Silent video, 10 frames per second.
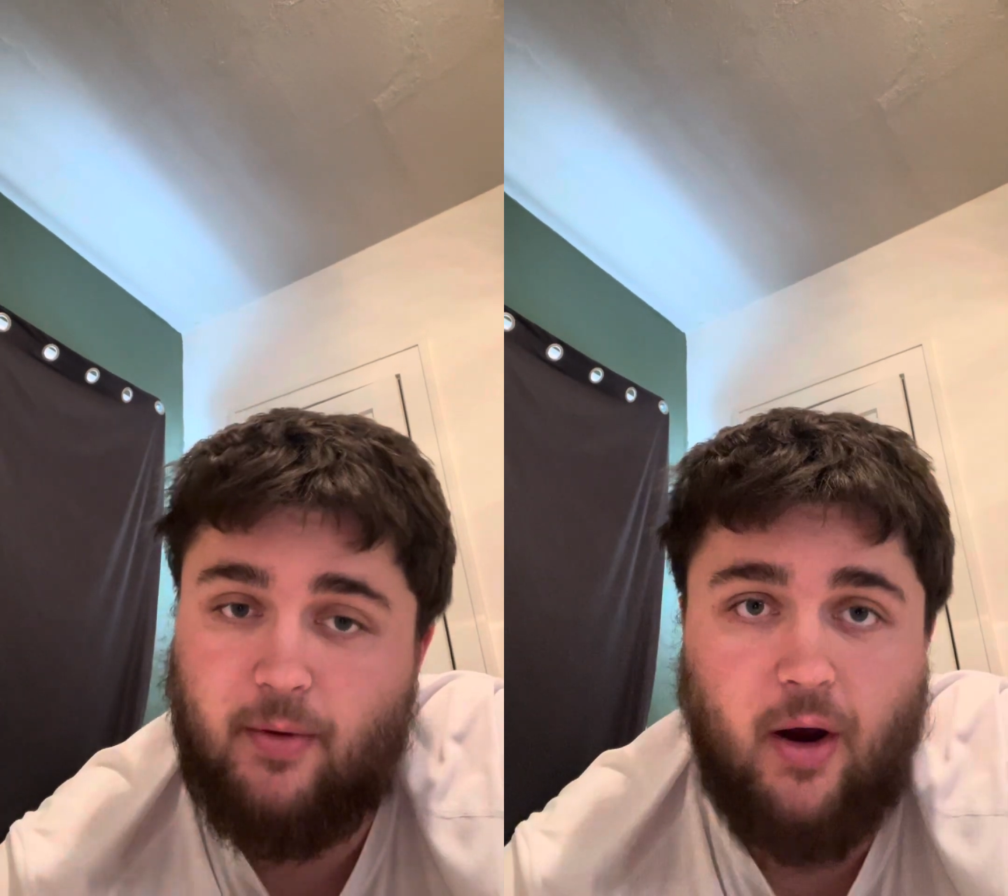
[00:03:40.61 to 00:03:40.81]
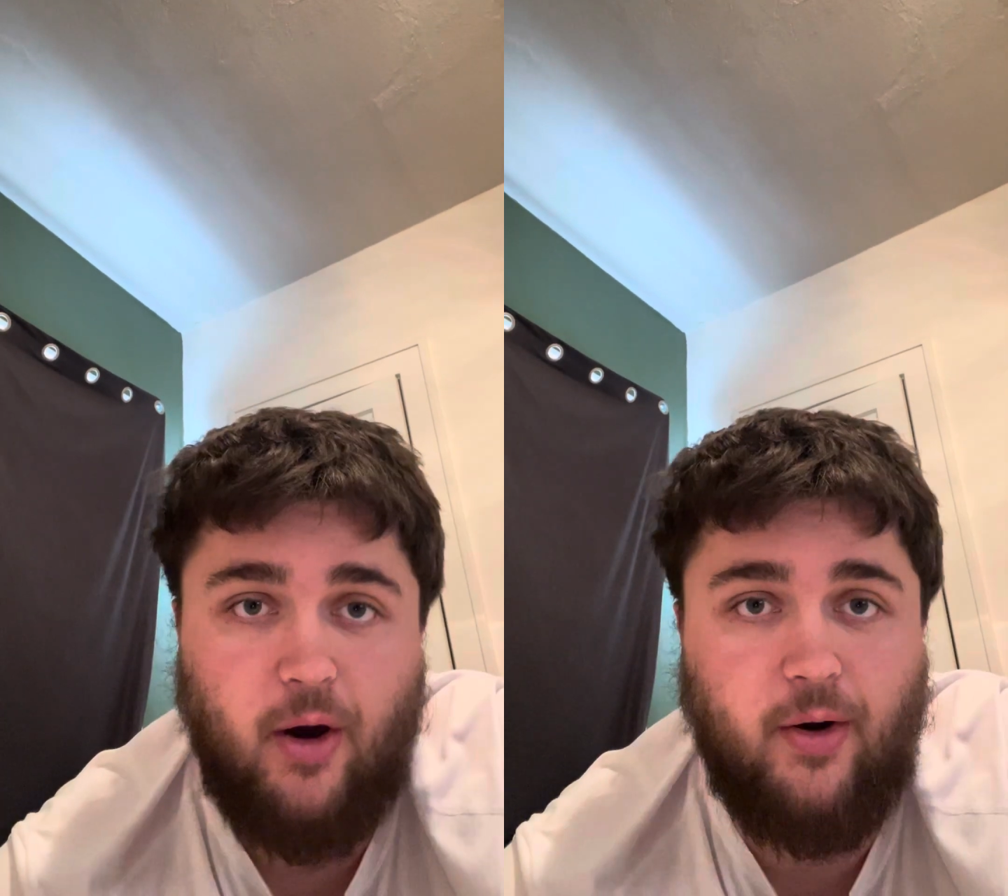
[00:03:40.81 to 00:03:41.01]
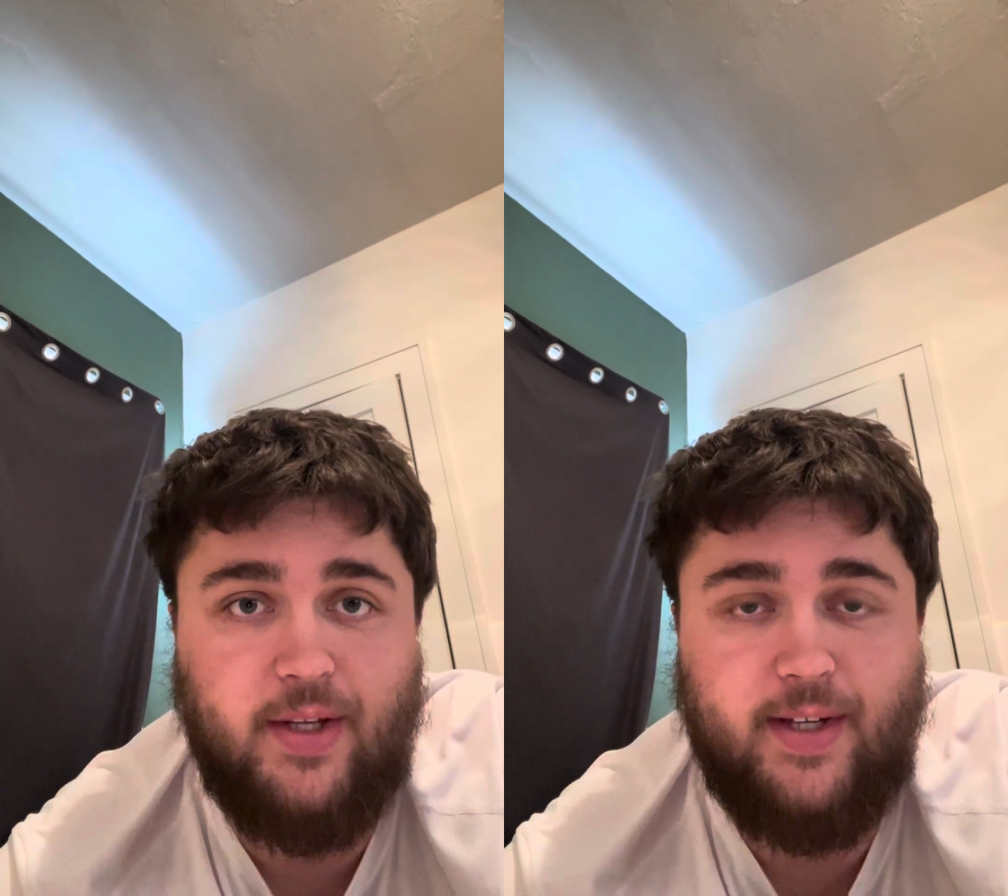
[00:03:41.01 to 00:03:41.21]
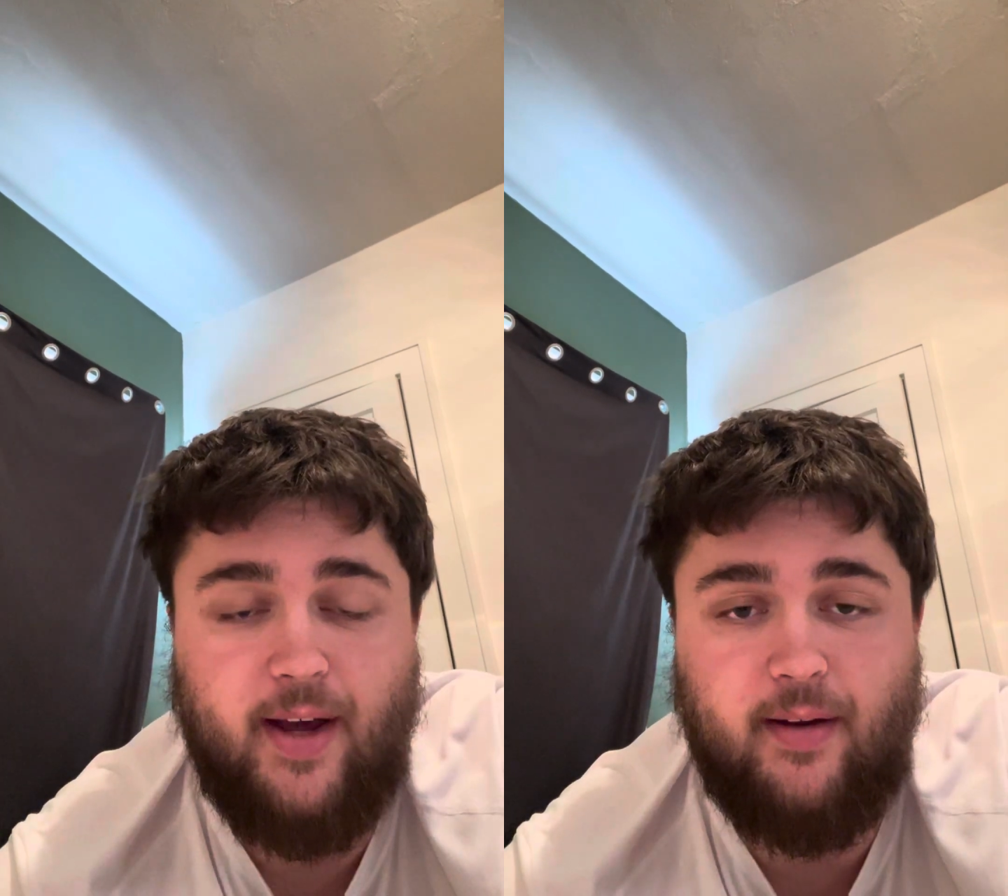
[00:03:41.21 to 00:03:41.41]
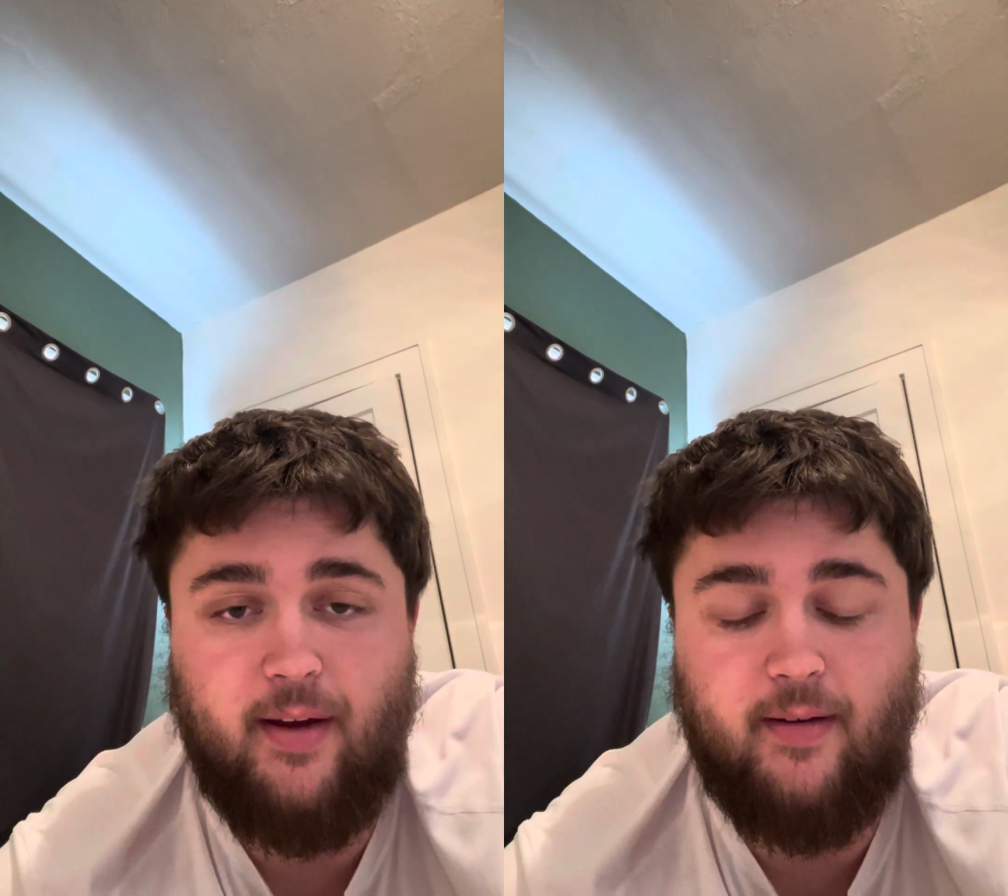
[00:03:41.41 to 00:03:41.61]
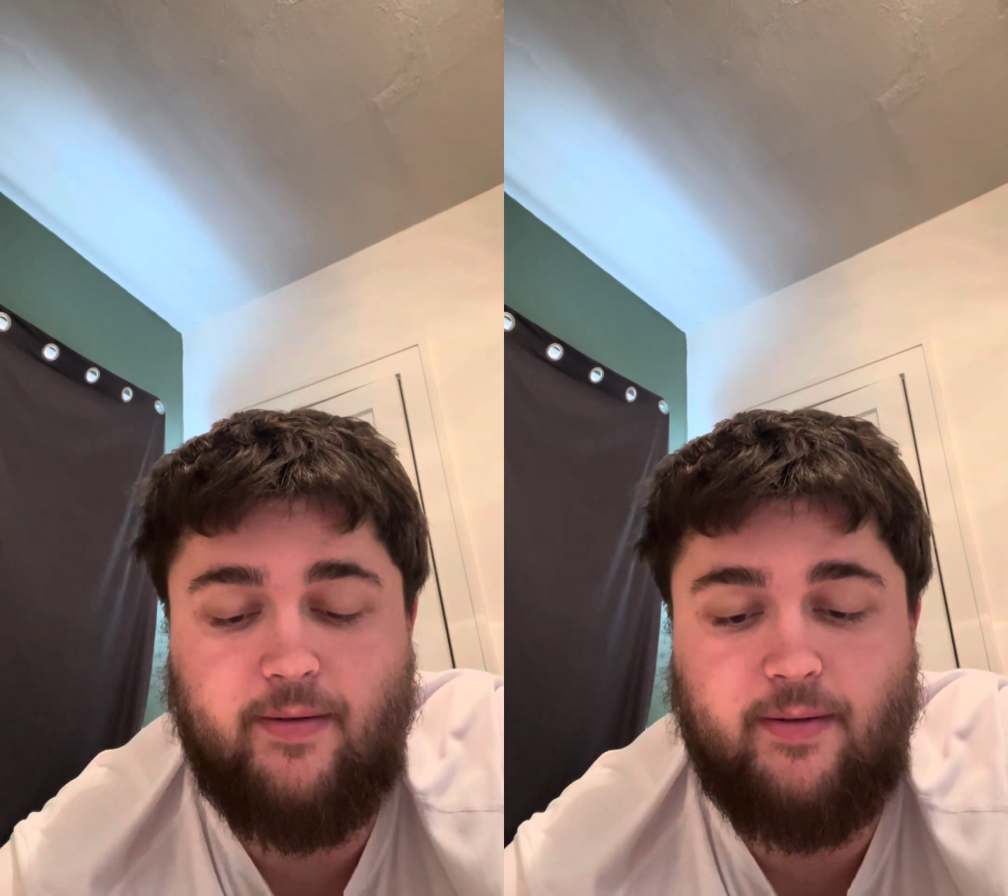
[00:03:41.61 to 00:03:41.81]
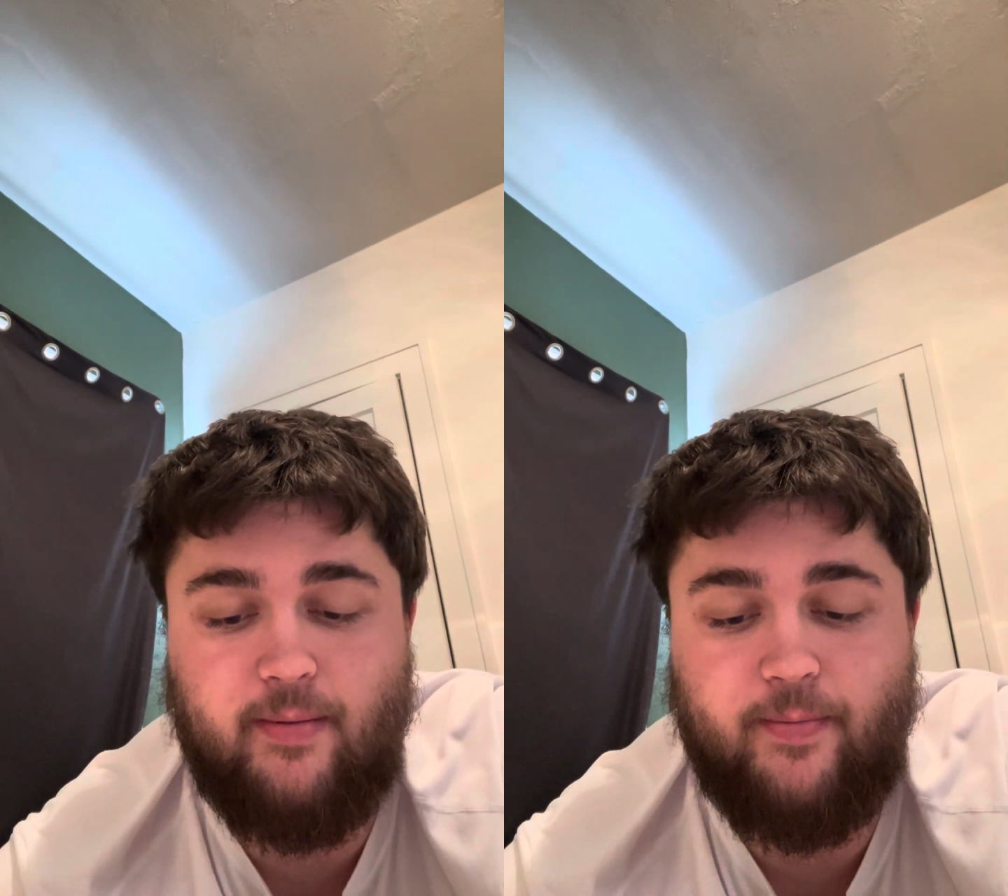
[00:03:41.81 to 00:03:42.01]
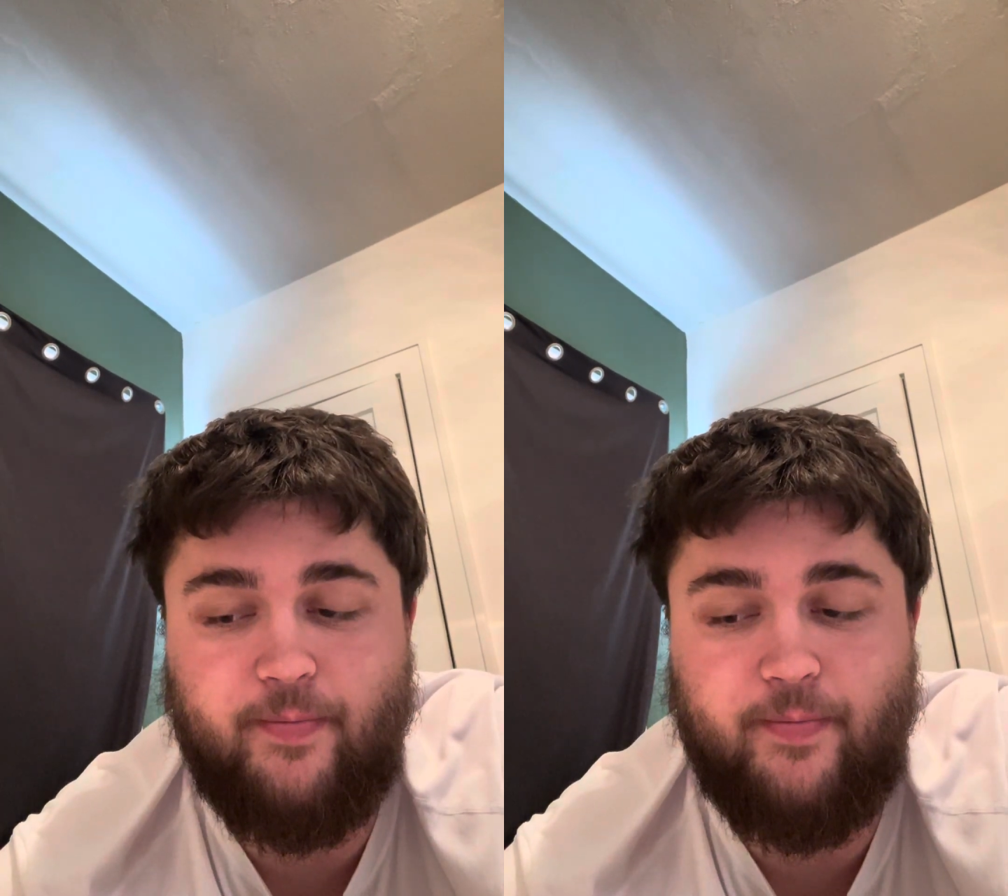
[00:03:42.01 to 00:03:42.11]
I already said, if